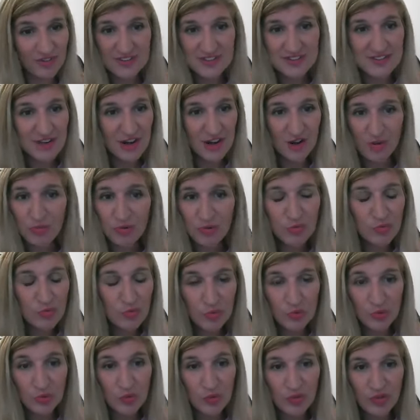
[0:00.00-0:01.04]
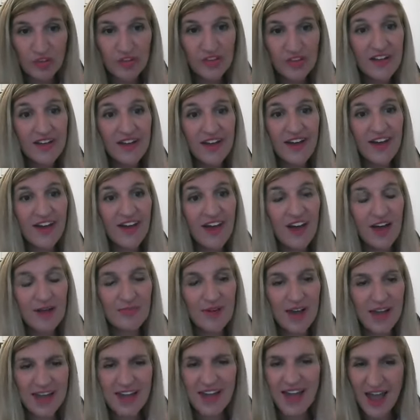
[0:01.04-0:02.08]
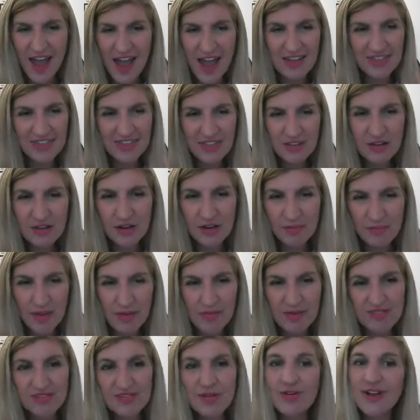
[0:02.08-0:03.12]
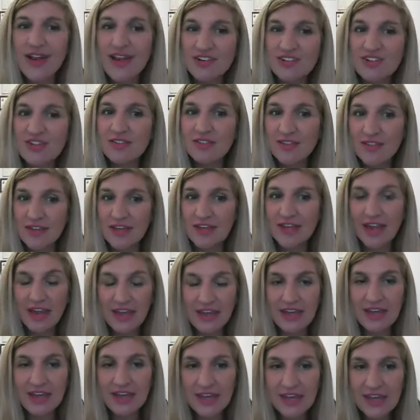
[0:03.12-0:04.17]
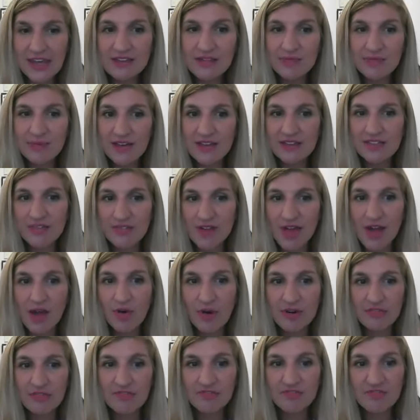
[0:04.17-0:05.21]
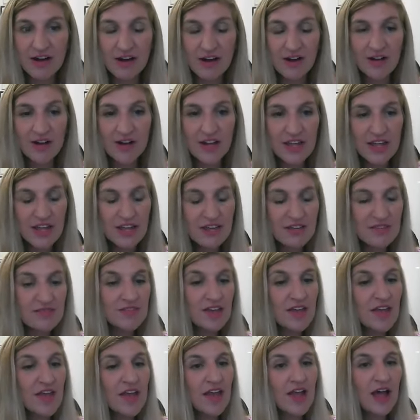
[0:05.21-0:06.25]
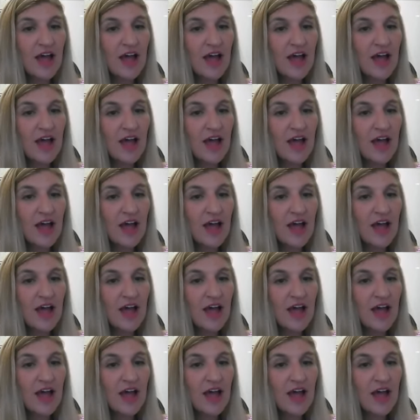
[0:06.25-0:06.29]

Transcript: It's a terrible rule. I think there are maybe someone actually litigating it because of how unfair it is.